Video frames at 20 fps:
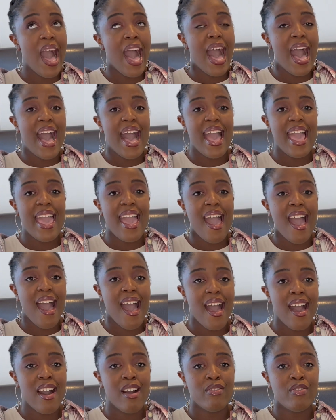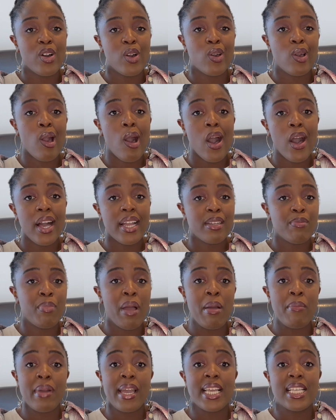I have God by
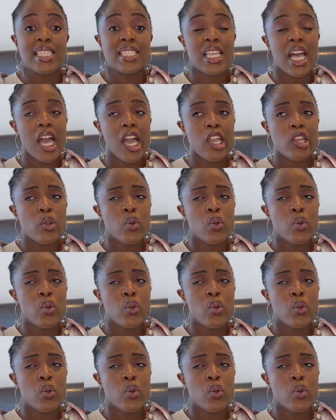my side,